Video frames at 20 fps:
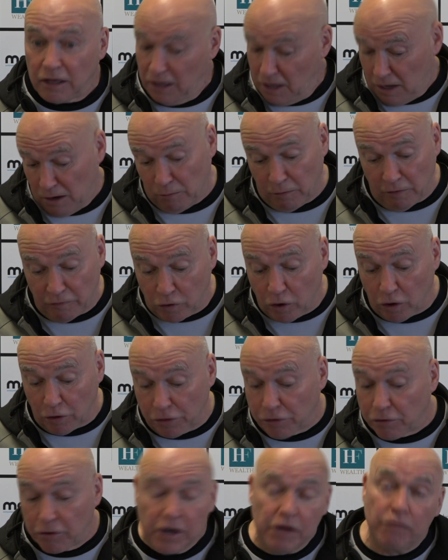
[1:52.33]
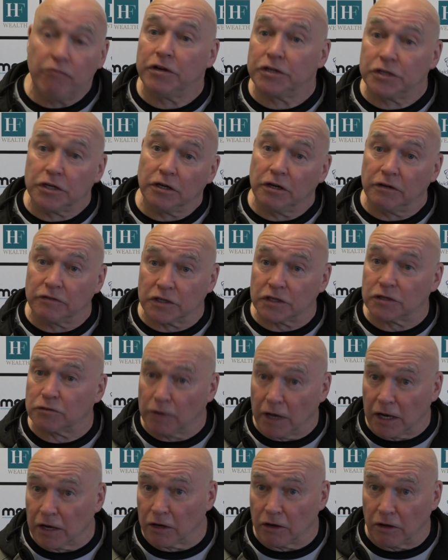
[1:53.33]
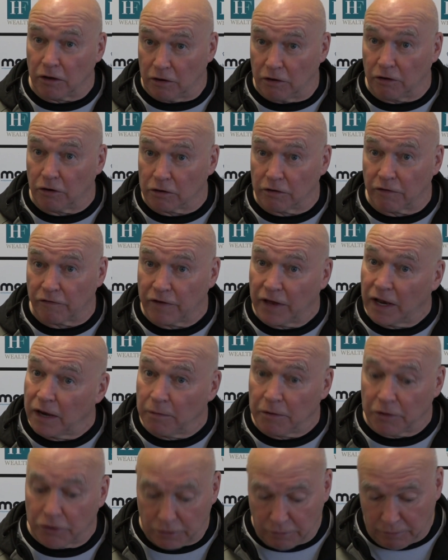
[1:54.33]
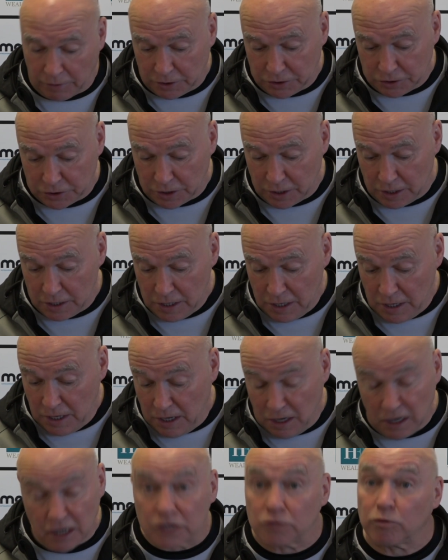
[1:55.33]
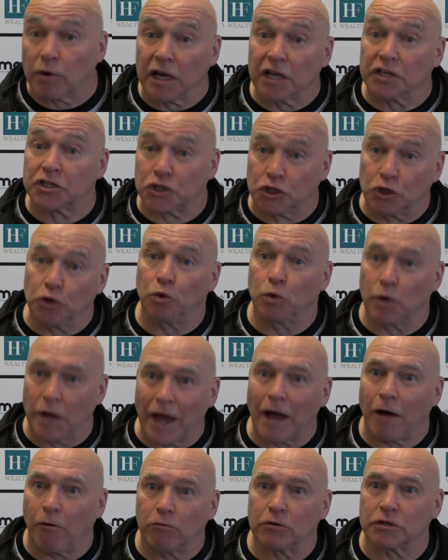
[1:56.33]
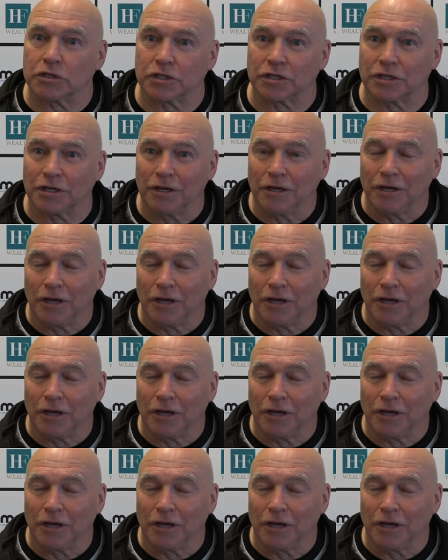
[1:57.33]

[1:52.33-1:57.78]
And we've got three reserves as well, not available through injury, as well as two doubts,